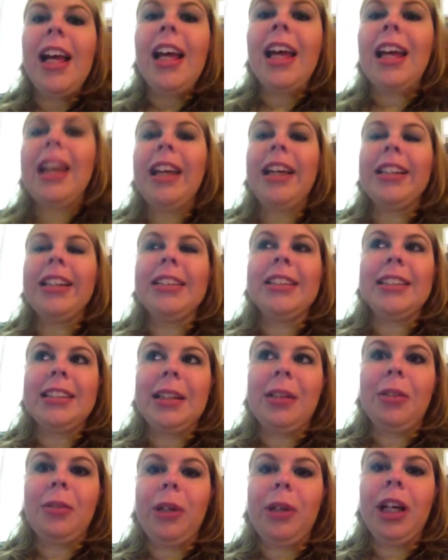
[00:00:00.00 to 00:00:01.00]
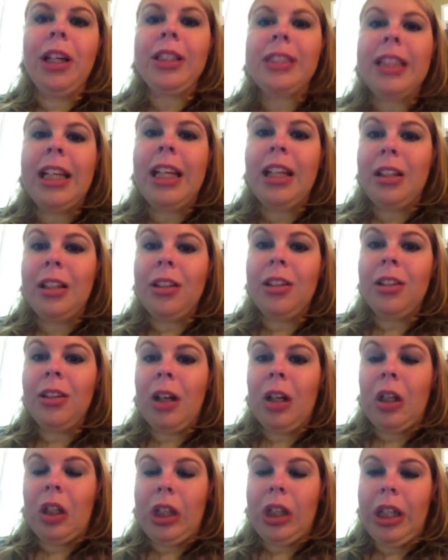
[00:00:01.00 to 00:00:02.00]
And so we got together
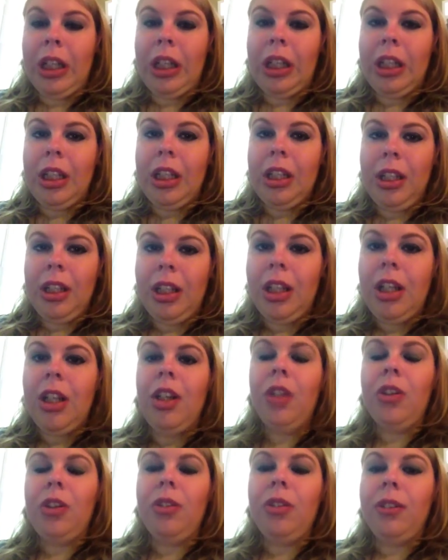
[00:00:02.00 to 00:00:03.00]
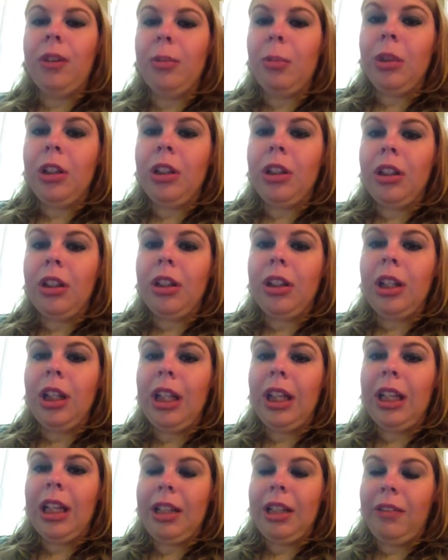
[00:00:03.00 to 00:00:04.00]
on November
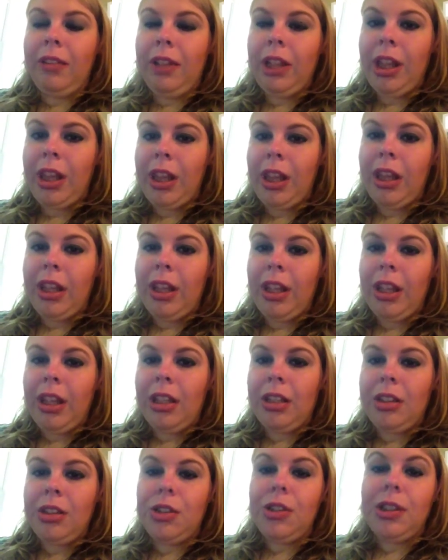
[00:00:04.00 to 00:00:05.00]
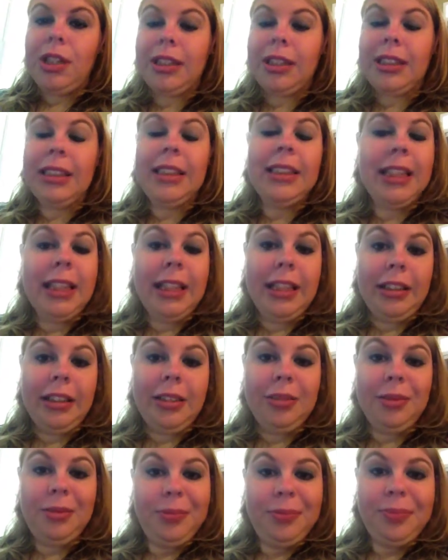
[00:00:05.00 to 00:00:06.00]
11th in
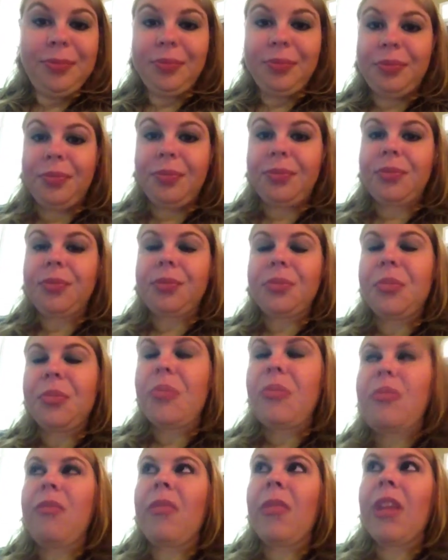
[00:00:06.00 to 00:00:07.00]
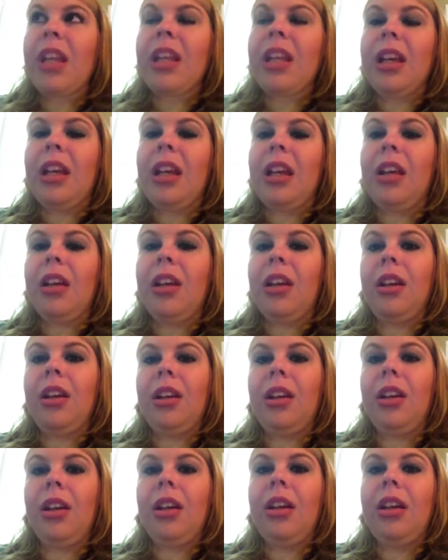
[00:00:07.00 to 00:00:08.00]
2010,
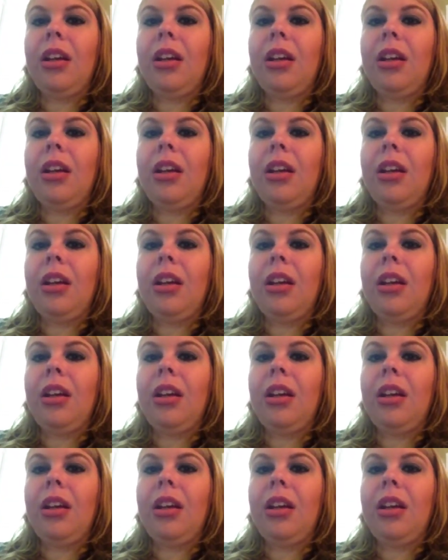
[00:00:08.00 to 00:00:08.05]
and